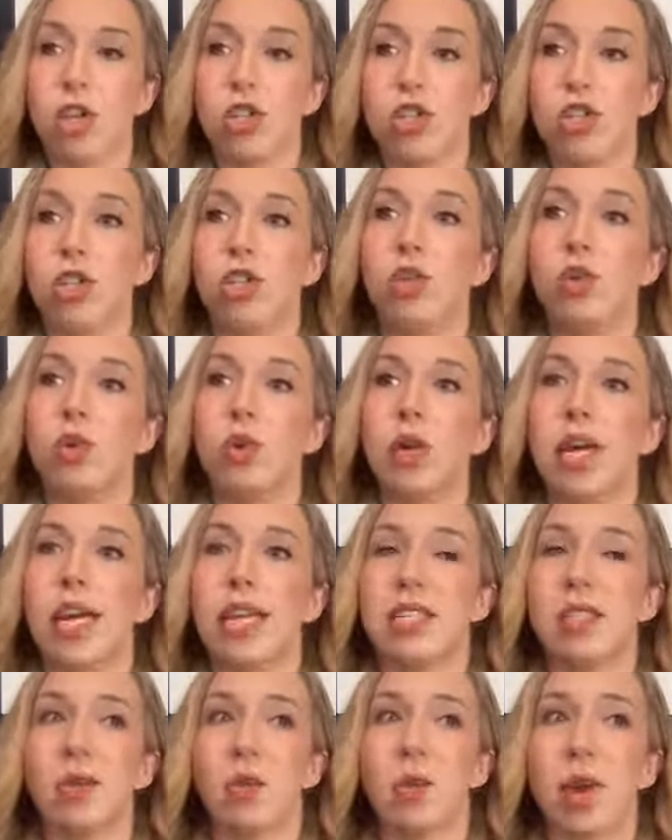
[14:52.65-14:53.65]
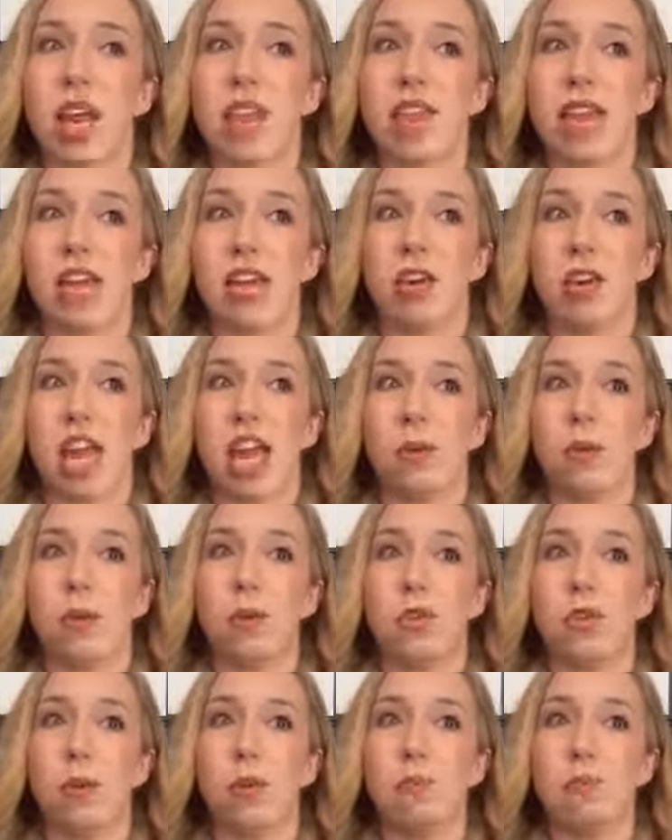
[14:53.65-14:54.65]
2, it's a way that you're
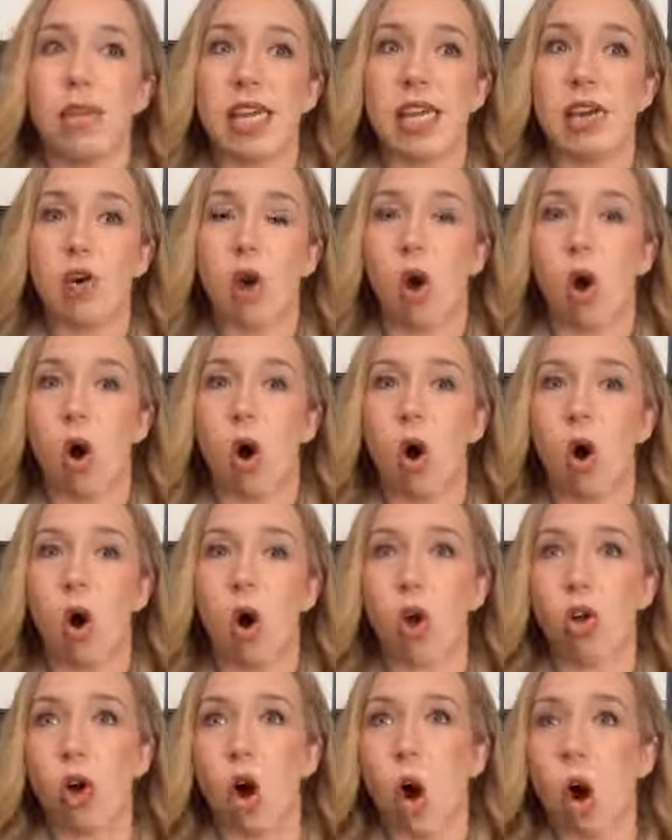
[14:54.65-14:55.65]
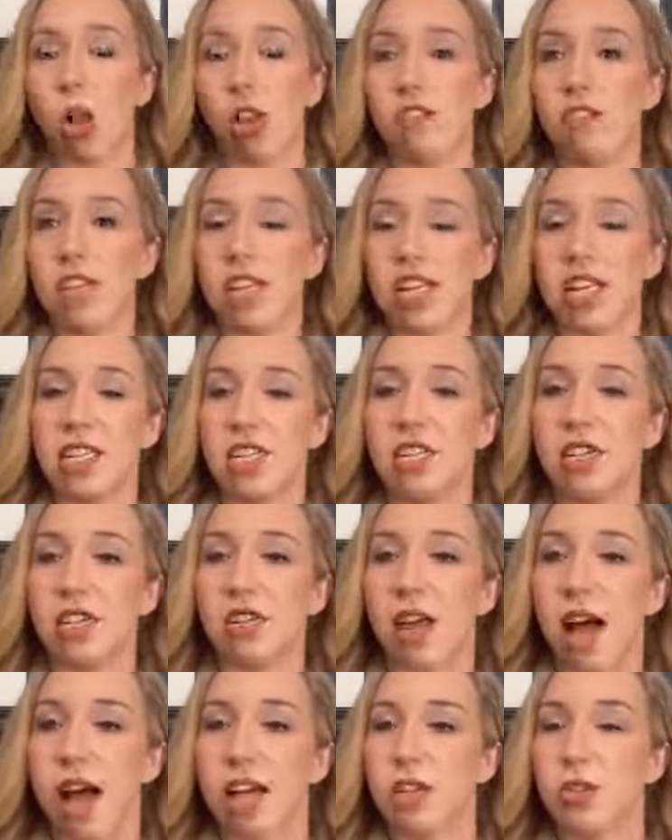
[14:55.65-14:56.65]
able to meet all of the needs in your
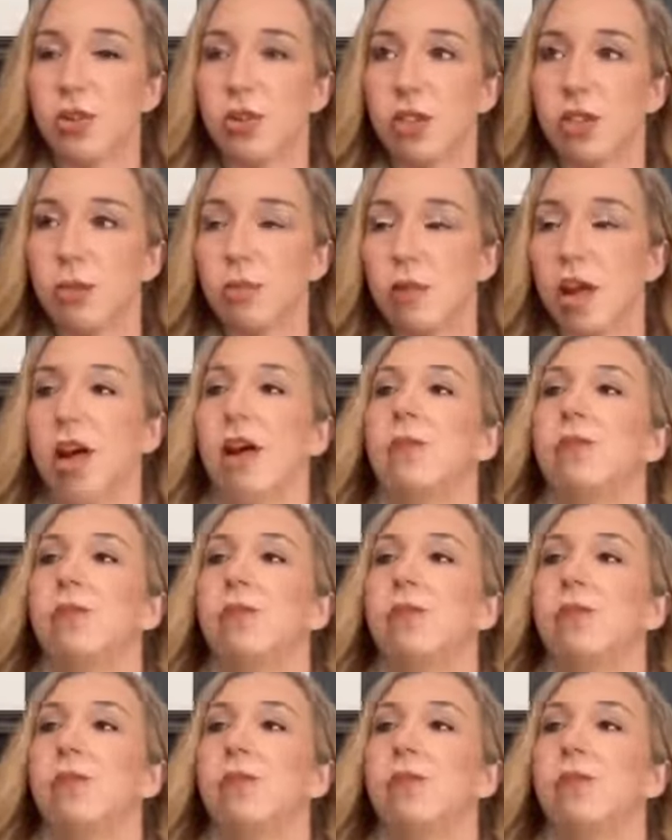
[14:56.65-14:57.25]
classroom.